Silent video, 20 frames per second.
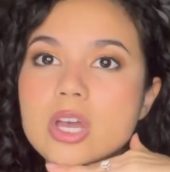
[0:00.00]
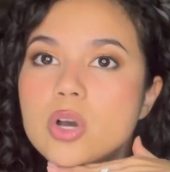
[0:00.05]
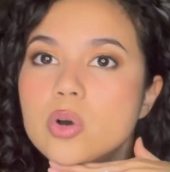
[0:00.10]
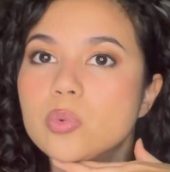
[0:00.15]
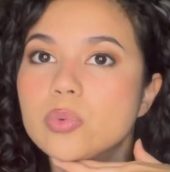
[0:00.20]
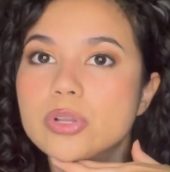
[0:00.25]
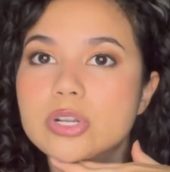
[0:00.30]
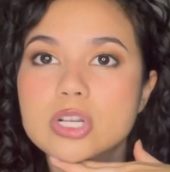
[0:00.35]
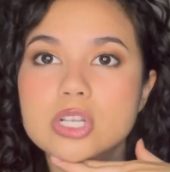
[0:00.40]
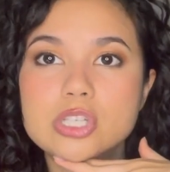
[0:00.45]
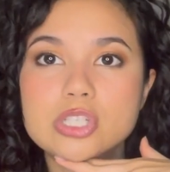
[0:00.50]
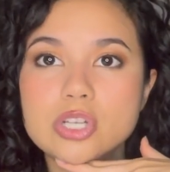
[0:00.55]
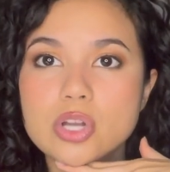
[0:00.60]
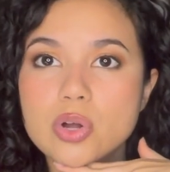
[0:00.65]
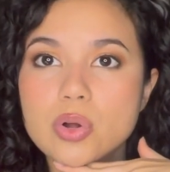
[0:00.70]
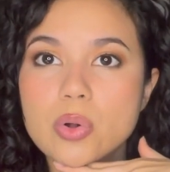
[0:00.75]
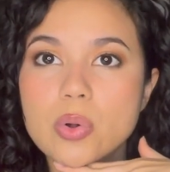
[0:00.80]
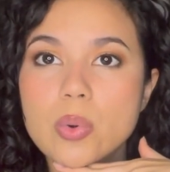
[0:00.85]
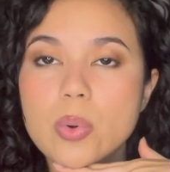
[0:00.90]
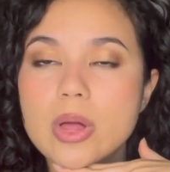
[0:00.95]
We just
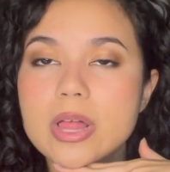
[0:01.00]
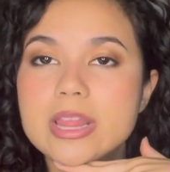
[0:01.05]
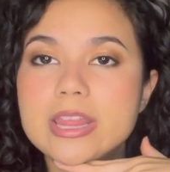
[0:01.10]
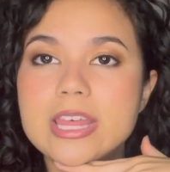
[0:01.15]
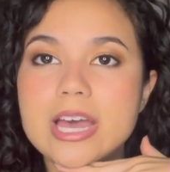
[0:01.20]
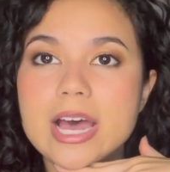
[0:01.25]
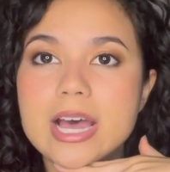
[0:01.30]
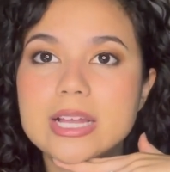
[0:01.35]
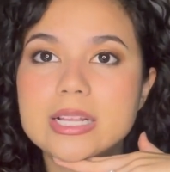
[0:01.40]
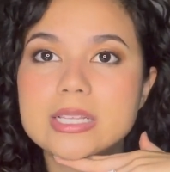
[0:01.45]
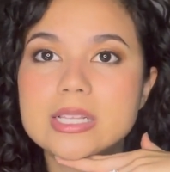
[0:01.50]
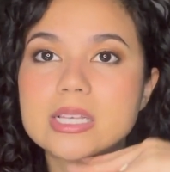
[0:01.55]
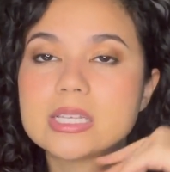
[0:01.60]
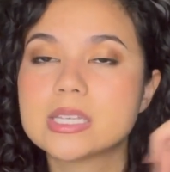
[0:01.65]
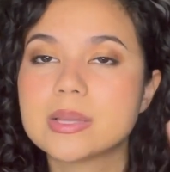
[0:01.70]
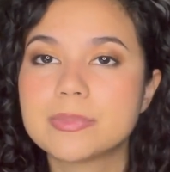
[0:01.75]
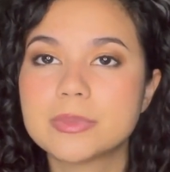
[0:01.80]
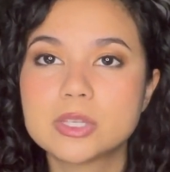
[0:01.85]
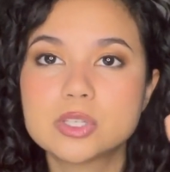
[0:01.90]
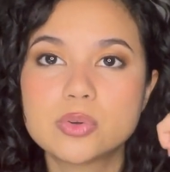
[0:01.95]
know that
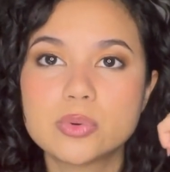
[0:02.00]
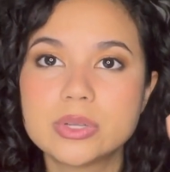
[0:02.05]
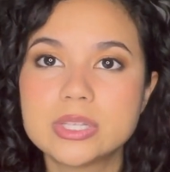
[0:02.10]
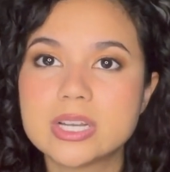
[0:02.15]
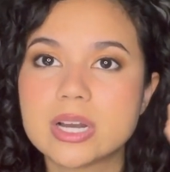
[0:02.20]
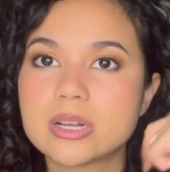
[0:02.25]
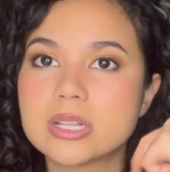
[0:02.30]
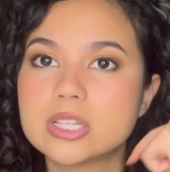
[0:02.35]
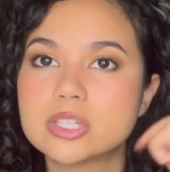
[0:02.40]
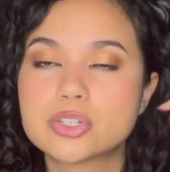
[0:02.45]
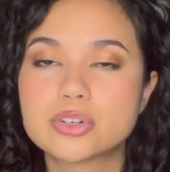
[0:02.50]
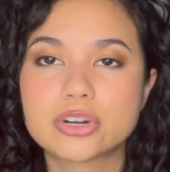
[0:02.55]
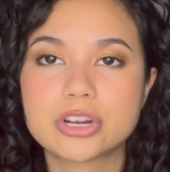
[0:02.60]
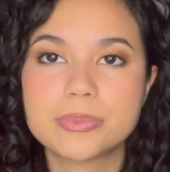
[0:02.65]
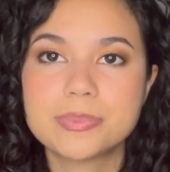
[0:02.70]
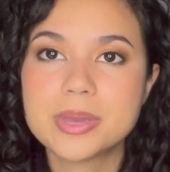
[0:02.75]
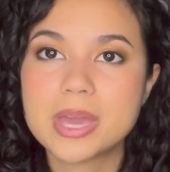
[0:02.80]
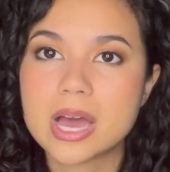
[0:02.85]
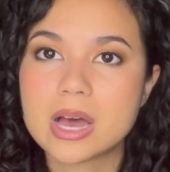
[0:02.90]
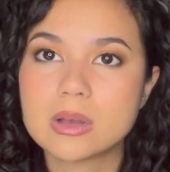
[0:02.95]
something's going down in this
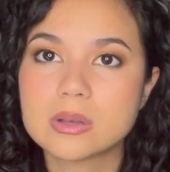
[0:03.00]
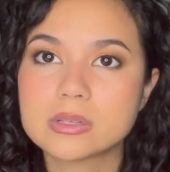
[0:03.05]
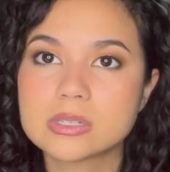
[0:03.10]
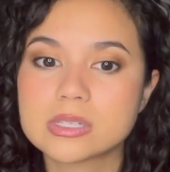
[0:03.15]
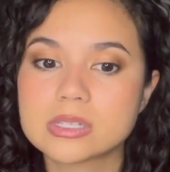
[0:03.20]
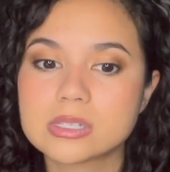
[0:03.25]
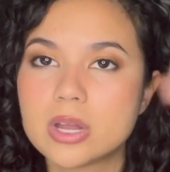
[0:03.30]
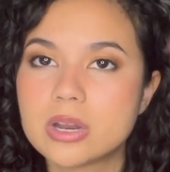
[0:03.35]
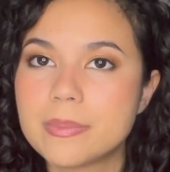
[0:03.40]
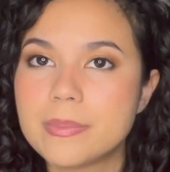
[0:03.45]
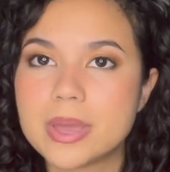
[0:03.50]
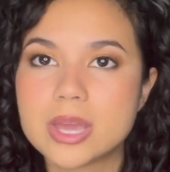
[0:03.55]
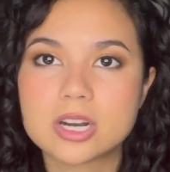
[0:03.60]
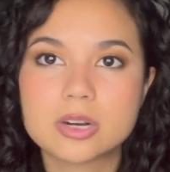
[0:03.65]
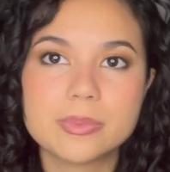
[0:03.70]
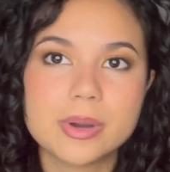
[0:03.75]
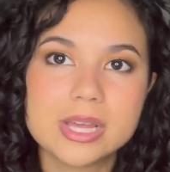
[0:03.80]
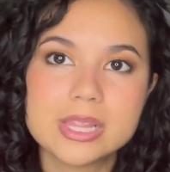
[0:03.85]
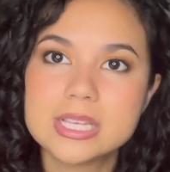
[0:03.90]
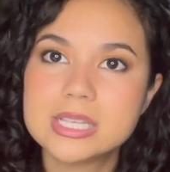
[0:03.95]
creepy house in a manor
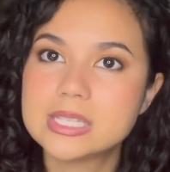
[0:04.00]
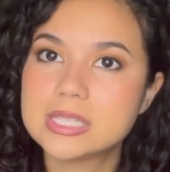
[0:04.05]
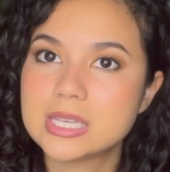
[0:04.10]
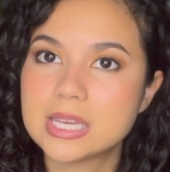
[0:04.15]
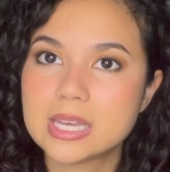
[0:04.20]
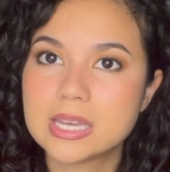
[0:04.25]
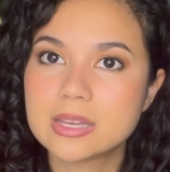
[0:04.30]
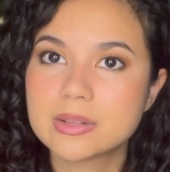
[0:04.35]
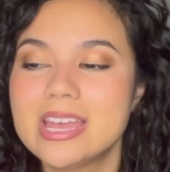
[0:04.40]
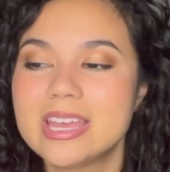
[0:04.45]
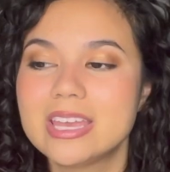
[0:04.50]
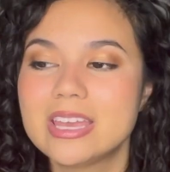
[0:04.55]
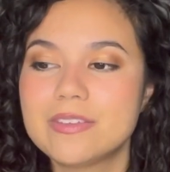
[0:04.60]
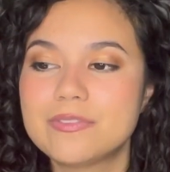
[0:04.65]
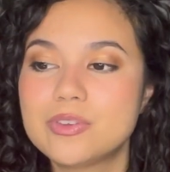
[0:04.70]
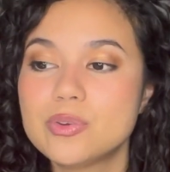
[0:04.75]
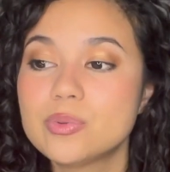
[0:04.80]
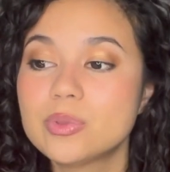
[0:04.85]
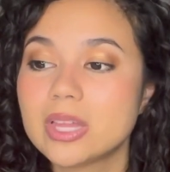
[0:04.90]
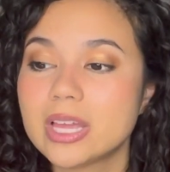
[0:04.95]
by the sea. If
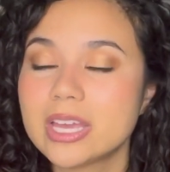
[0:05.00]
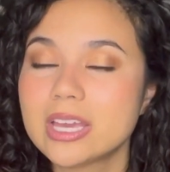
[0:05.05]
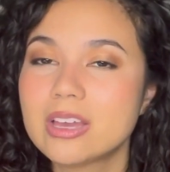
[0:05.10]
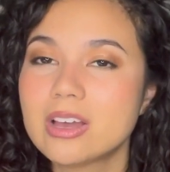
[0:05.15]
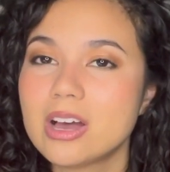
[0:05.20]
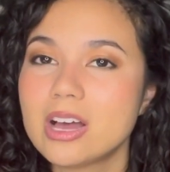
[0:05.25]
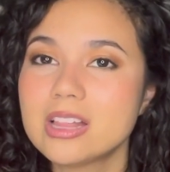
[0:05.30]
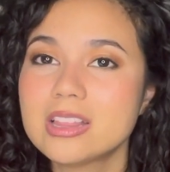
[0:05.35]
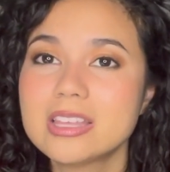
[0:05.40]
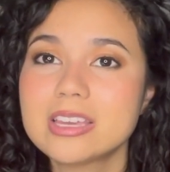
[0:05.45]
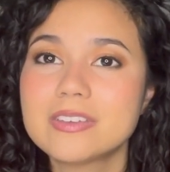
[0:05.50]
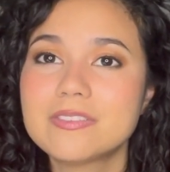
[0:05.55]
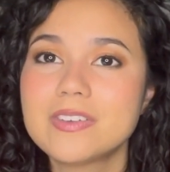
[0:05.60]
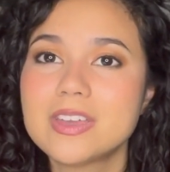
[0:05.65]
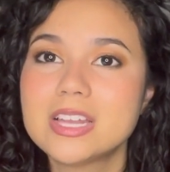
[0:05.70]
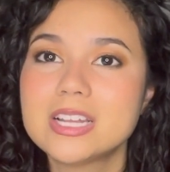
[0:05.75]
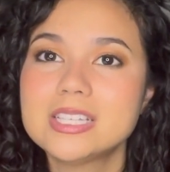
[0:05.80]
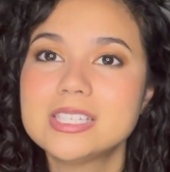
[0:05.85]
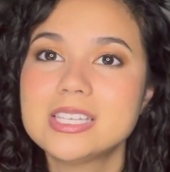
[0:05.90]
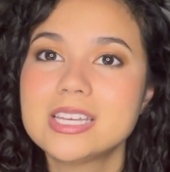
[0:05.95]
you like gothic
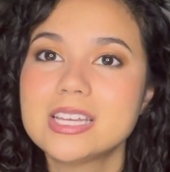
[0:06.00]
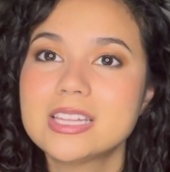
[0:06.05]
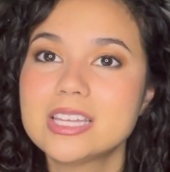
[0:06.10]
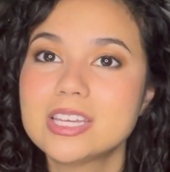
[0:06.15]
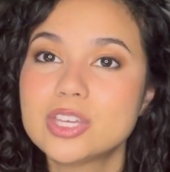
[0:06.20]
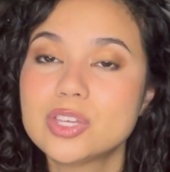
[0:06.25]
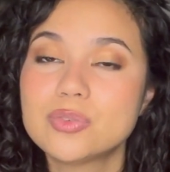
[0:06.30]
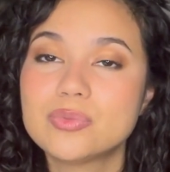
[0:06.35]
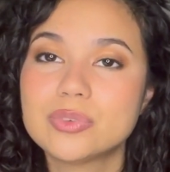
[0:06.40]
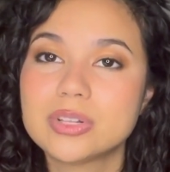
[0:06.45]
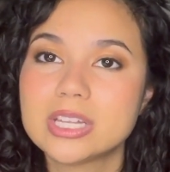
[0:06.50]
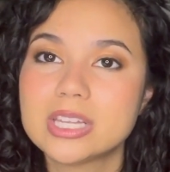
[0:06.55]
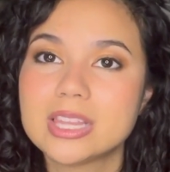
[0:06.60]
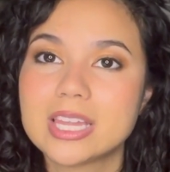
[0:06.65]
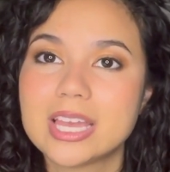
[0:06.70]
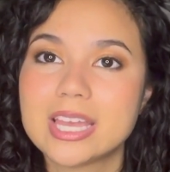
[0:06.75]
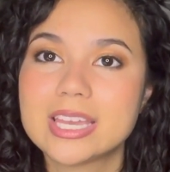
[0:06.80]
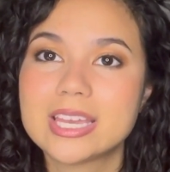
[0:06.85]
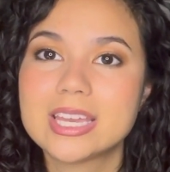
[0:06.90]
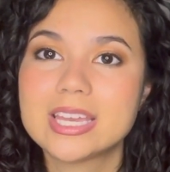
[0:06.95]
fantasy, I think you'd really
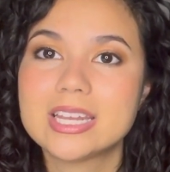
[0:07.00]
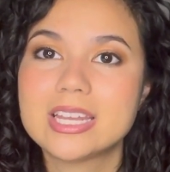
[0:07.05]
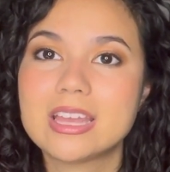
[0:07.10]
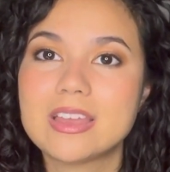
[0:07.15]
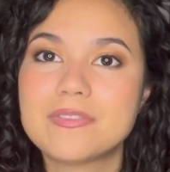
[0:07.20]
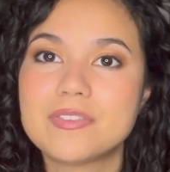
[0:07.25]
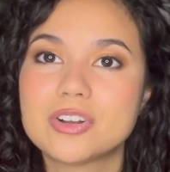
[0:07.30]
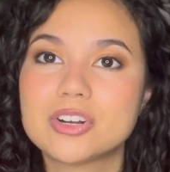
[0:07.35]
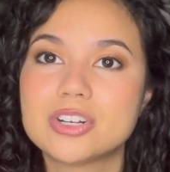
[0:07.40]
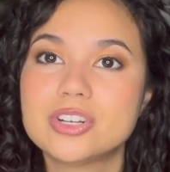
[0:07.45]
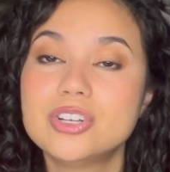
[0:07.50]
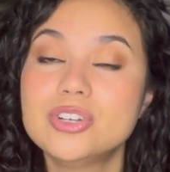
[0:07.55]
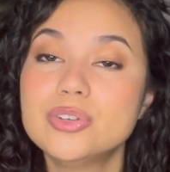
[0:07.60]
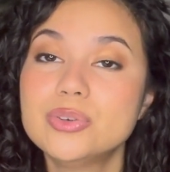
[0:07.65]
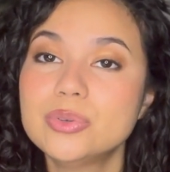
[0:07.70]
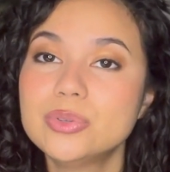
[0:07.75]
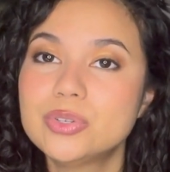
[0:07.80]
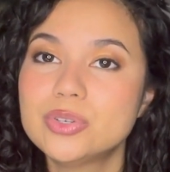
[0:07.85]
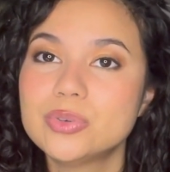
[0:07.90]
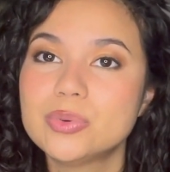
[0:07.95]
like it. If you're
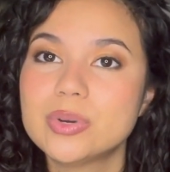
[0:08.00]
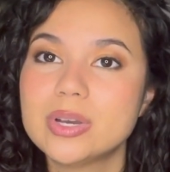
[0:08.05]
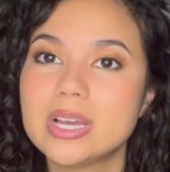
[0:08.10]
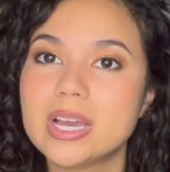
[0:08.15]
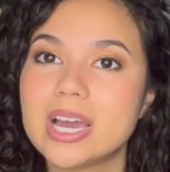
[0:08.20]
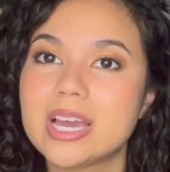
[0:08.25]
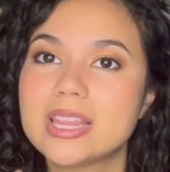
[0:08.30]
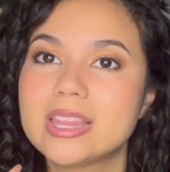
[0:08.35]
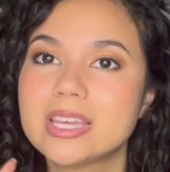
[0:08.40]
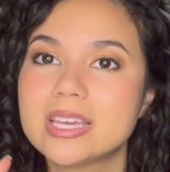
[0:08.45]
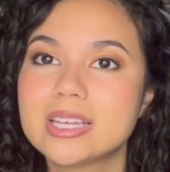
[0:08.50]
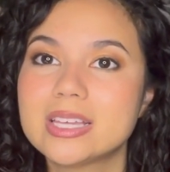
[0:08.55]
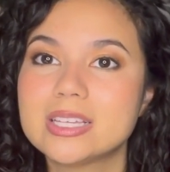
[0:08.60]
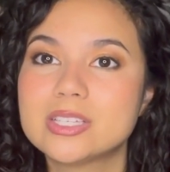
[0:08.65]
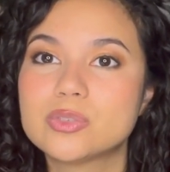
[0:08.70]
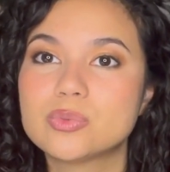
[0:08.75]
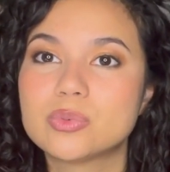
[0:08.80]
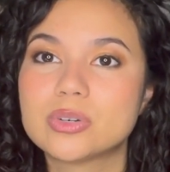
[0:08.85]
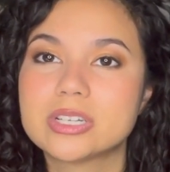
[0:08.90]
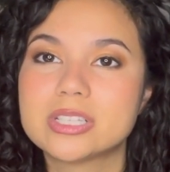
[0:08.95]
new to it, I think
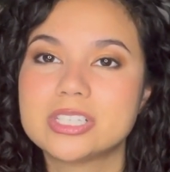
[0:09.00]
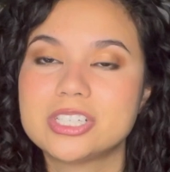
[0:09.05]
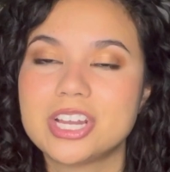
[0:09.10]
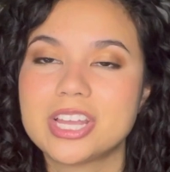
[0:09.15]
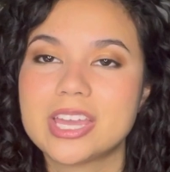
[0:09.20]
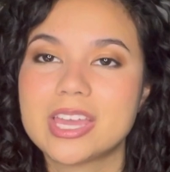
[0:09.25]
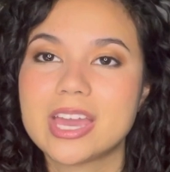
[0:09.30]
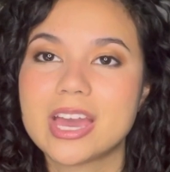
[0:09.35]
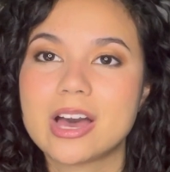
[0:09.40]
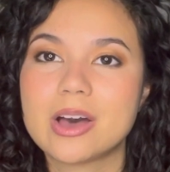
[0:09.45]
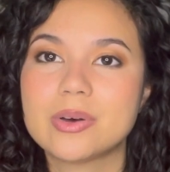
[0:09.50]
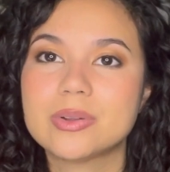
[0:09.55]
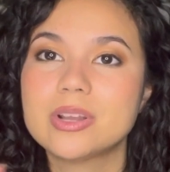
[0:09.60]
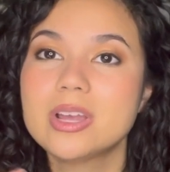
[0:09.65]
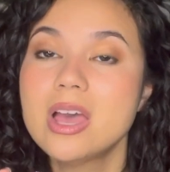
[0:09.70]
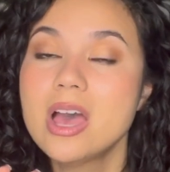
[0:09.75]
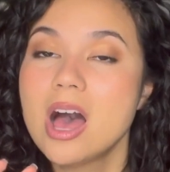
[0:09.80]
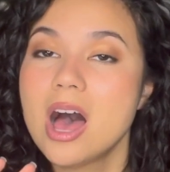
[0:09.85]
it's worth checking out.